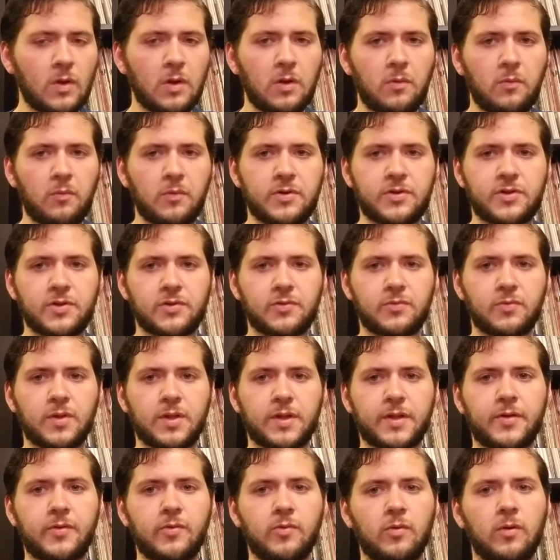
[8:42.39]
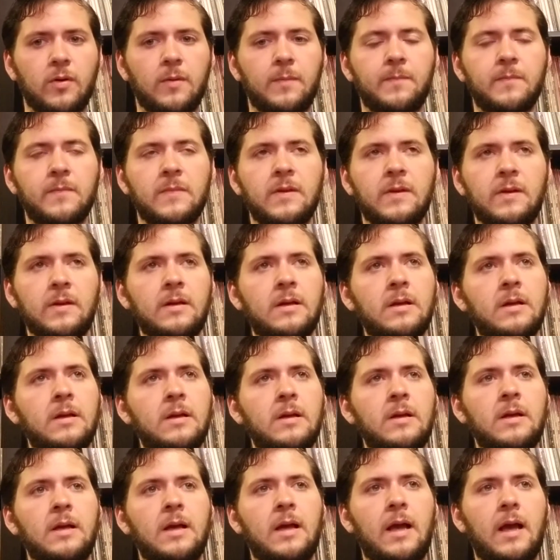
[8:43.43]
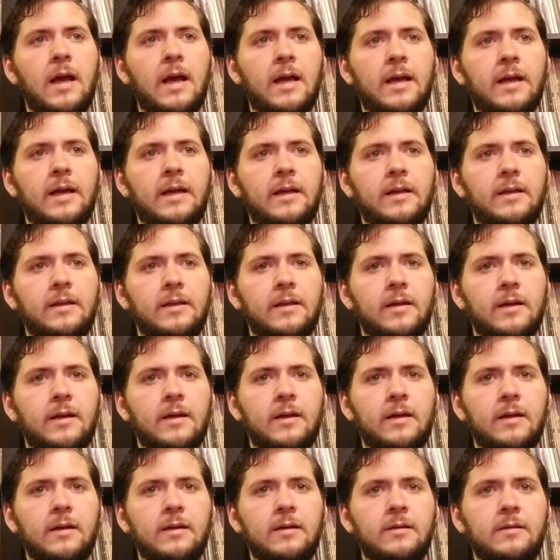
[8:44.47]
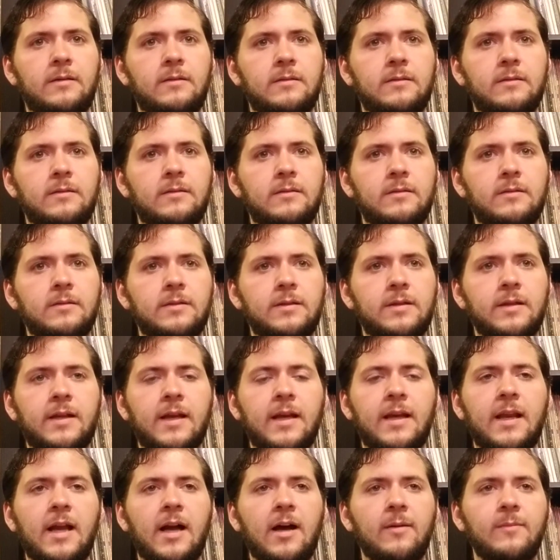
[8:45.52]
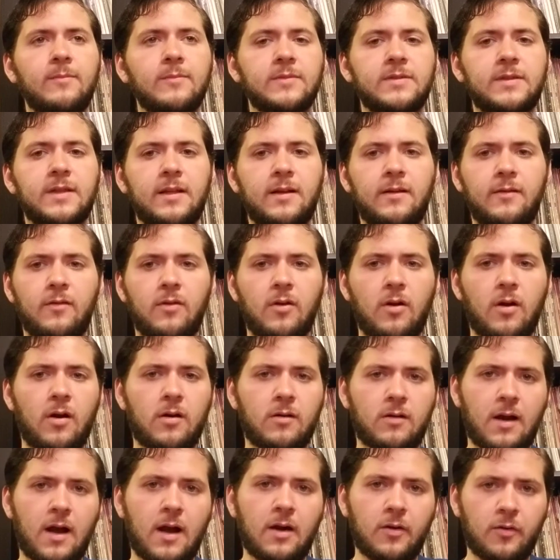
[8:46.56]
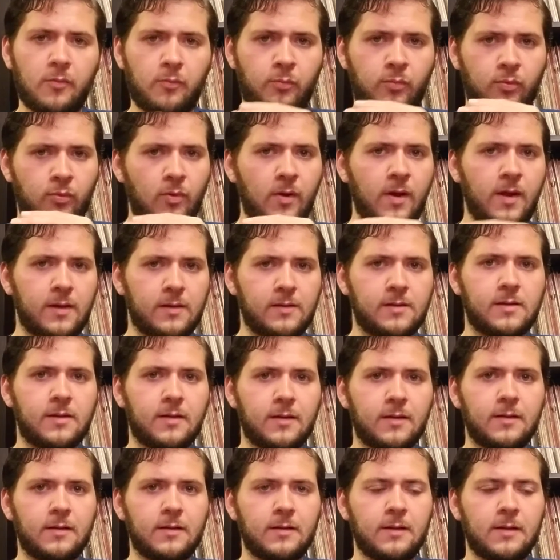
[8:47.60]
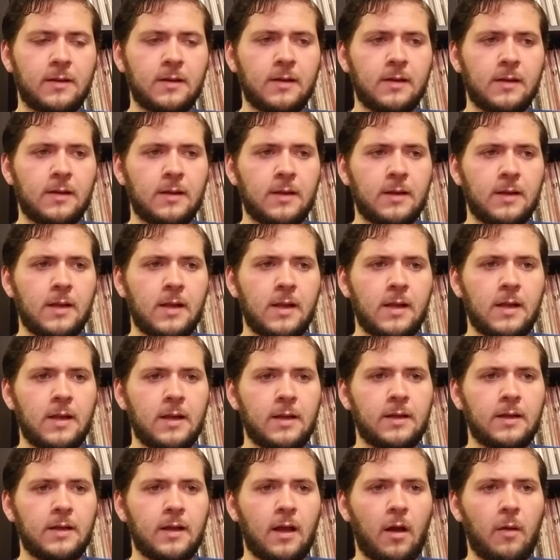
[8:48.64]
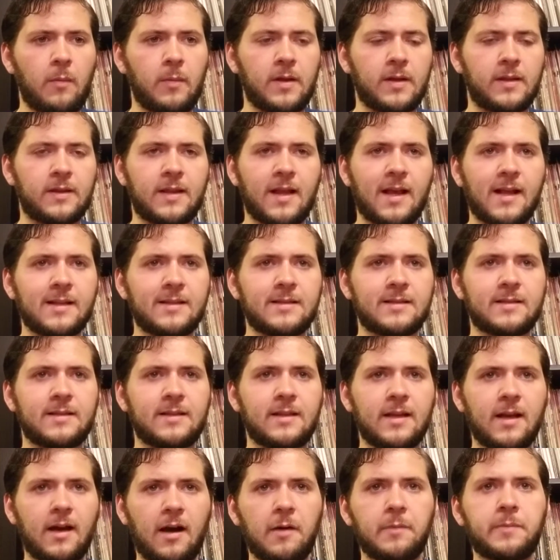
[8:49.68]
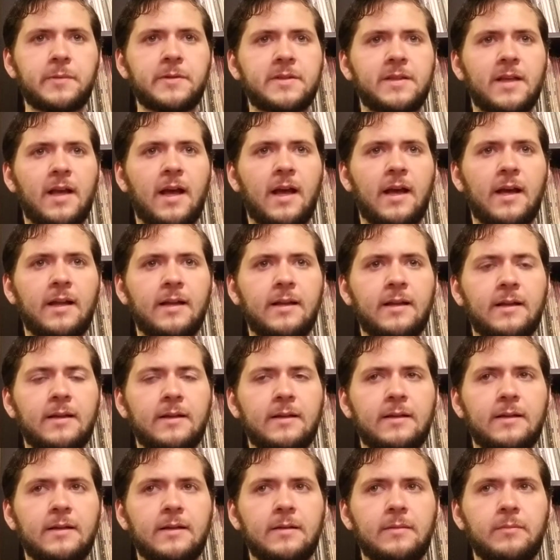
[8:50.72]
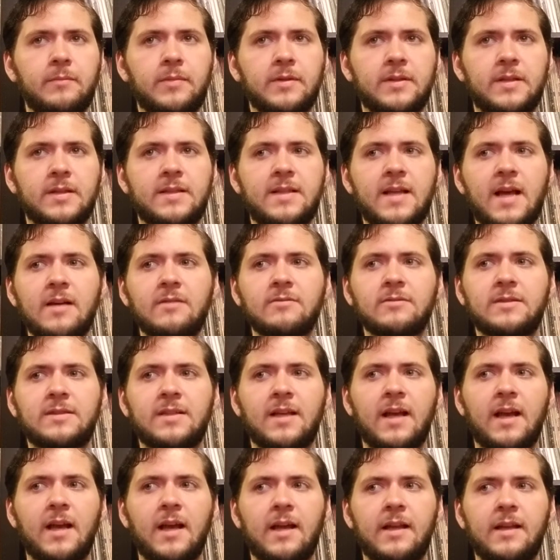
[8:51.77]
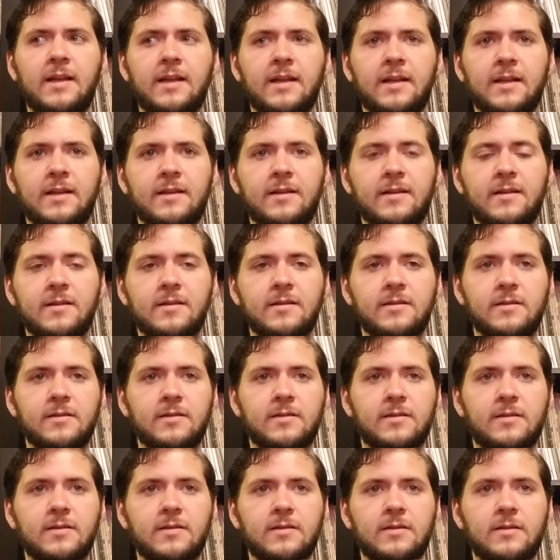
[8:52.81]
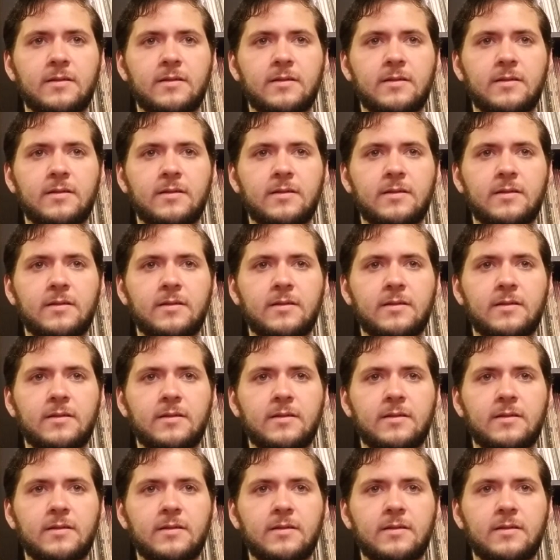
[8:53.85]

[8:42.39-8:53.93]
which is really cool. And to get albums that are out of print. I mean, that's the upside, but the downside is